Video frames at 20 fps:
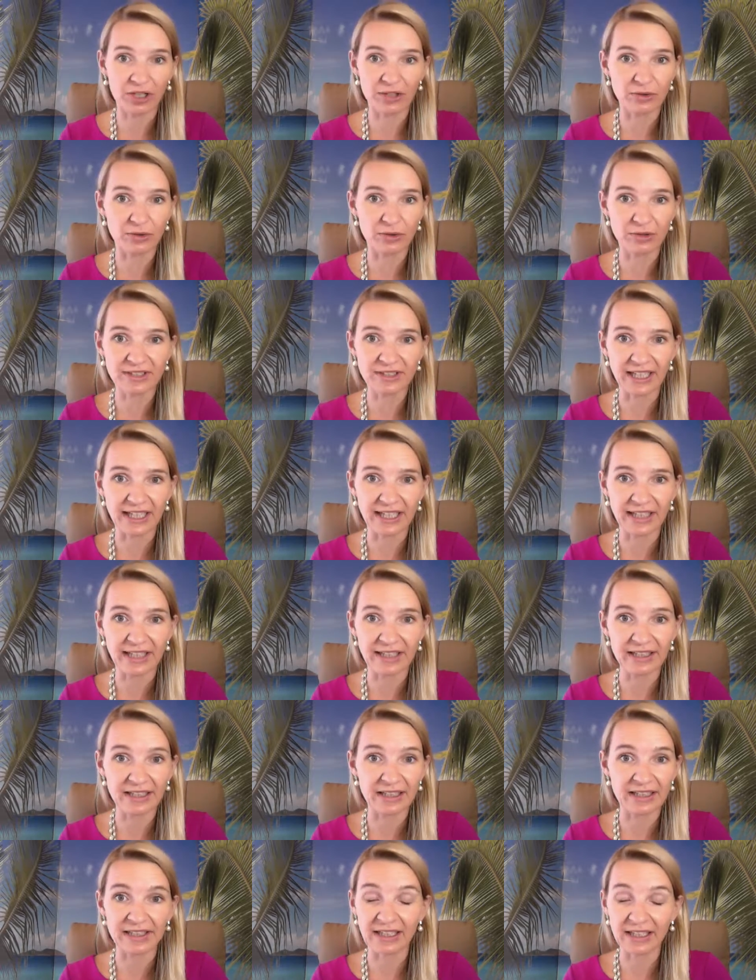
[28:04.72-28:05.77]
a whole
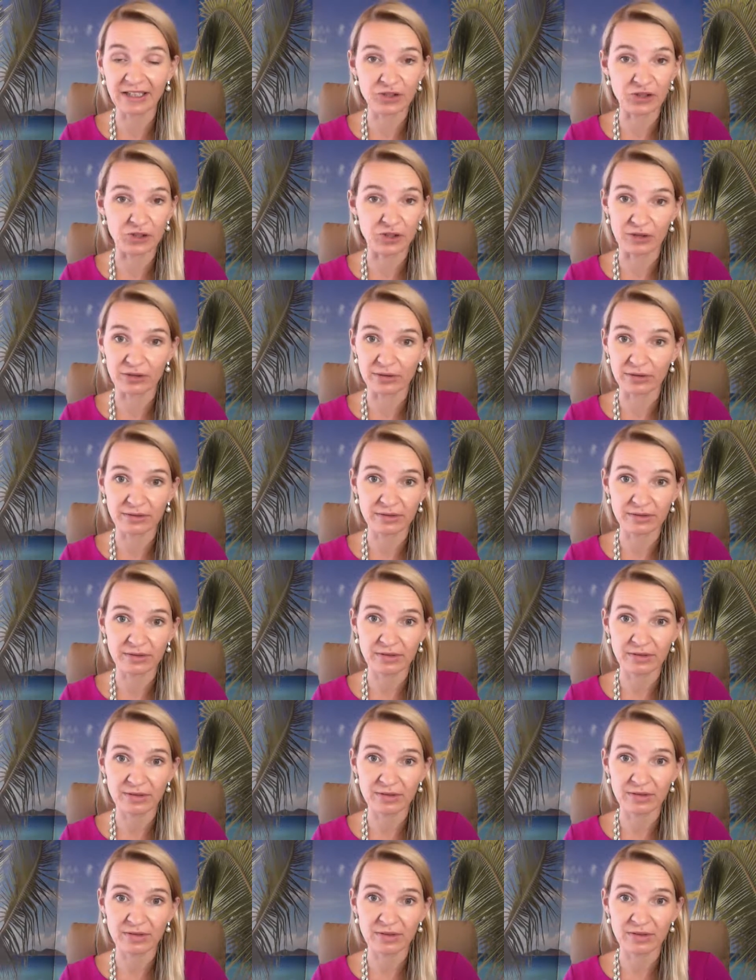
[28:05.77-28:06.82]
day in nature
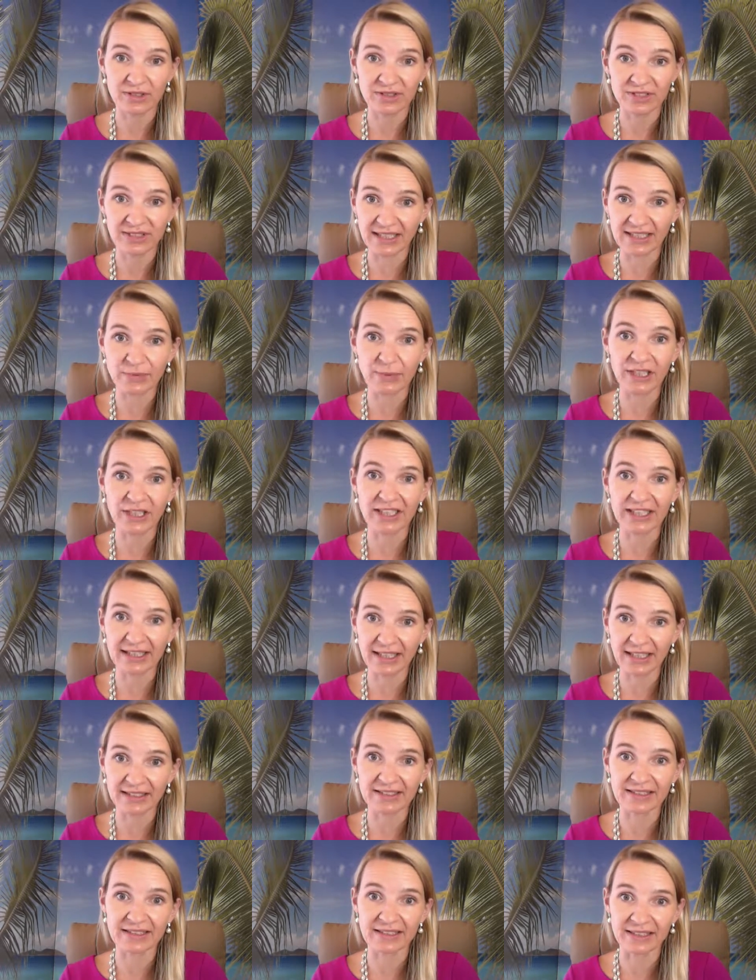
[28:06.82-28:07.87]
because that's where he
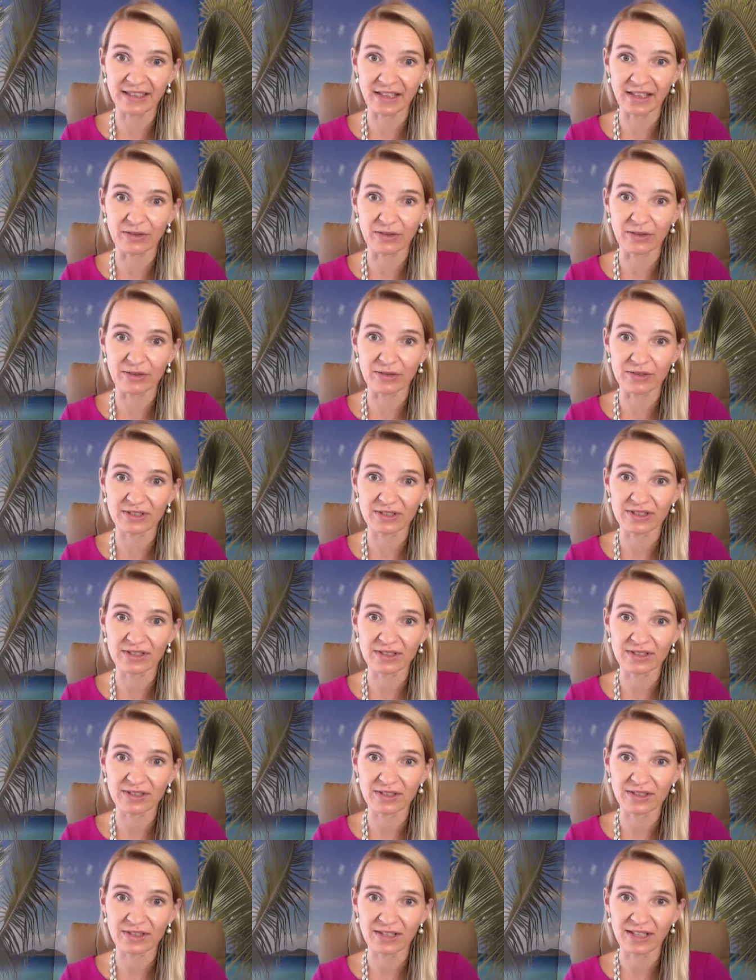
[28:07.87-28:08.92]
gets his
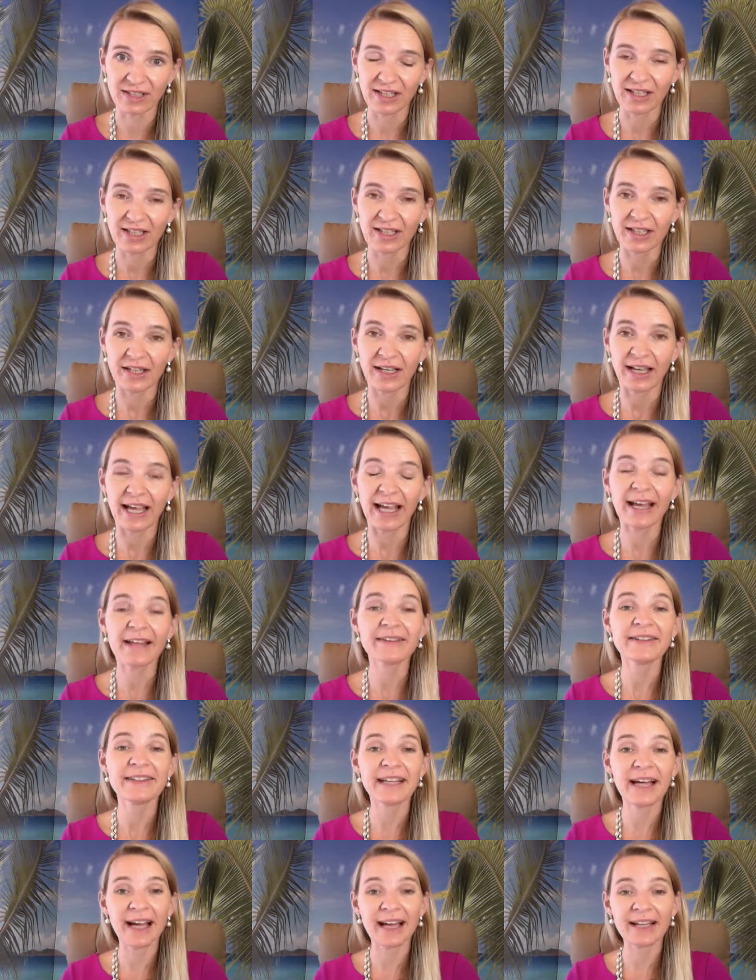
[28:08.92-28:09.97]
downloads.
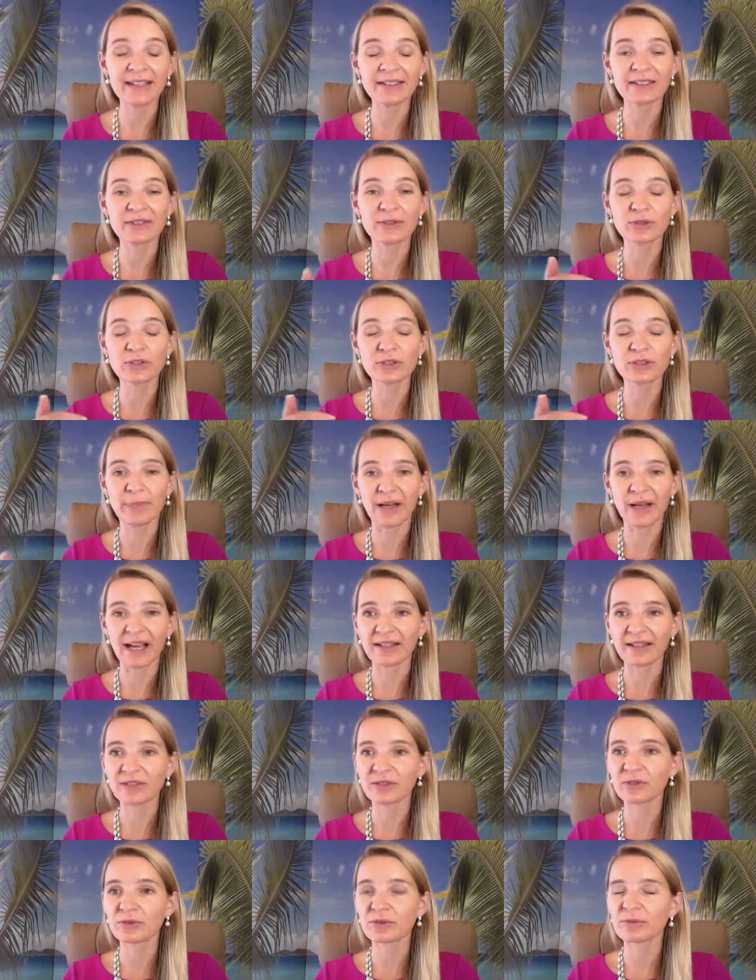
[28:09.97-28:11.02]
And that goes back
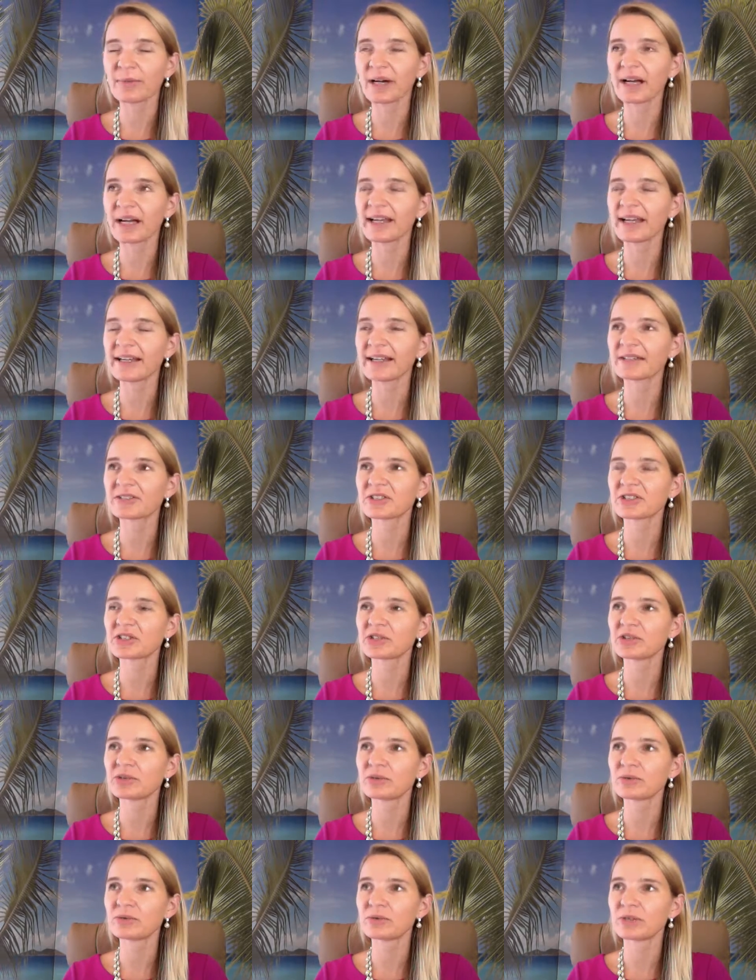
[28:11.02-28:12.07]
to Mike
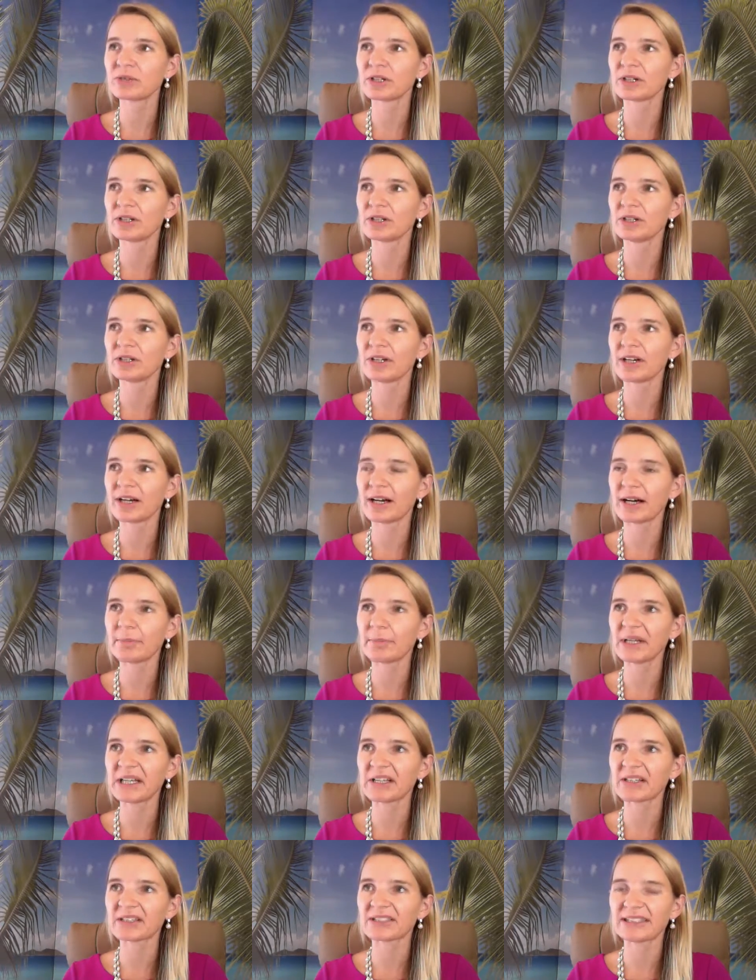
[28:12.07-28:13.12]
to, um,
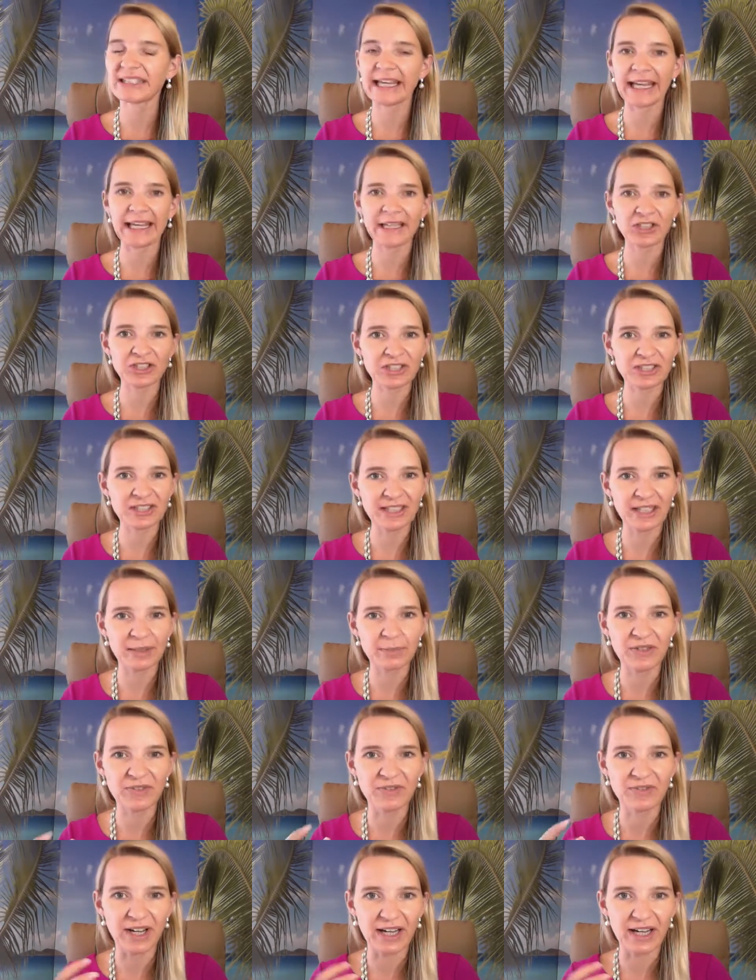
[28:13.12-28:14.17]
because the anxious can
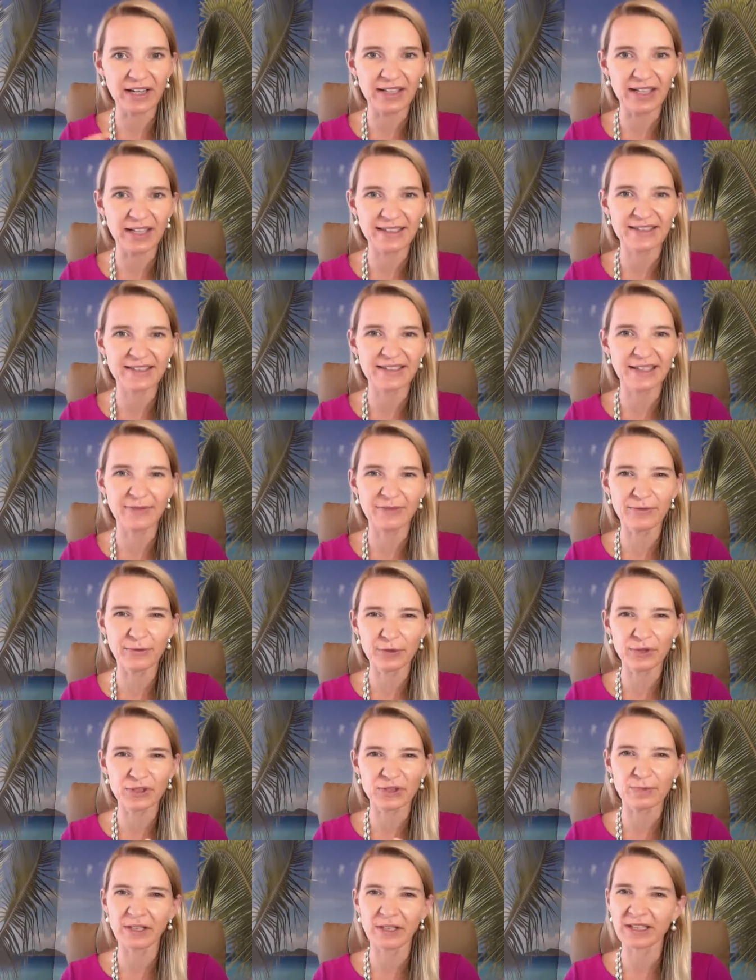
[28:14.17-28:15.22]
be very like
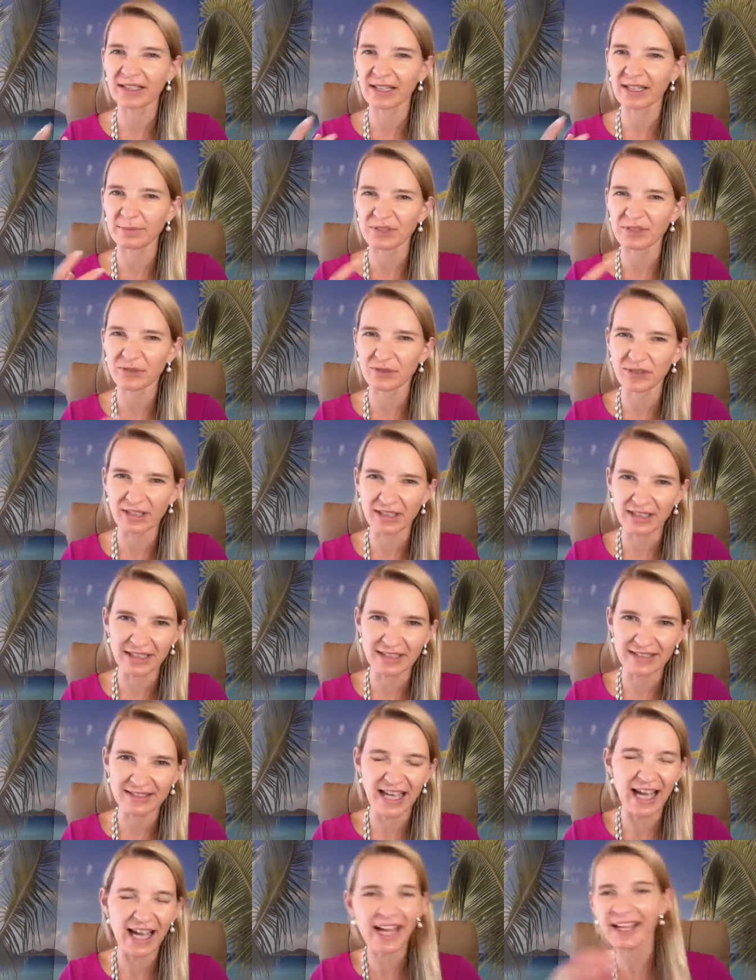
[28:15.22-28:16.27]
self-focused when it comes to the
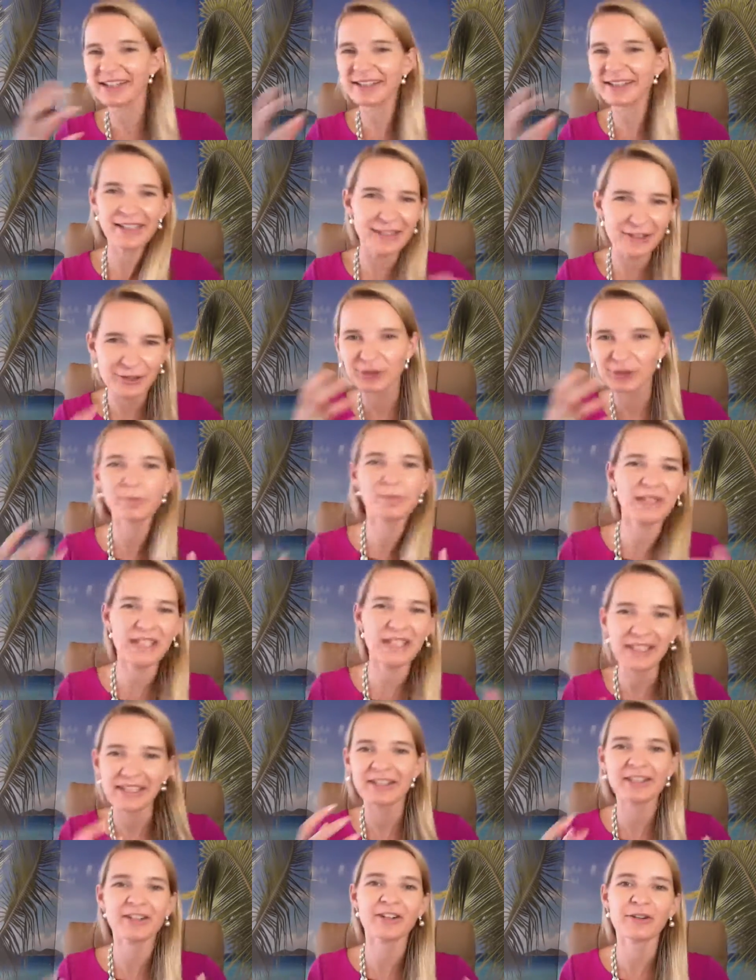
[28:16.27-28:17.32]
needs. I need you to be
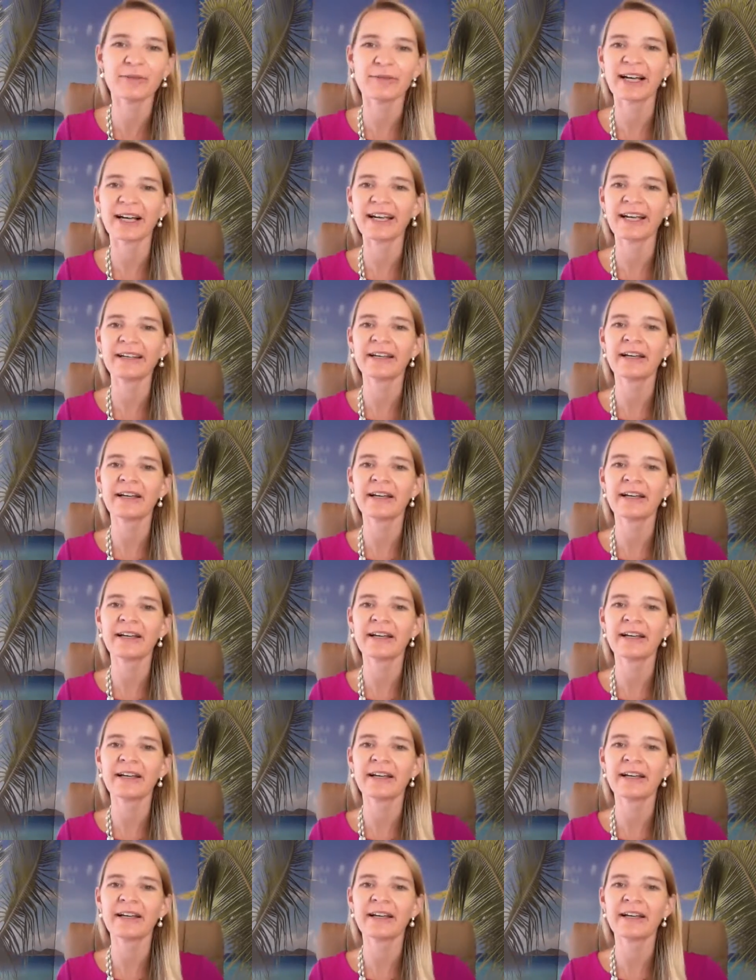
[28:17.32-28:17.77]
here, right?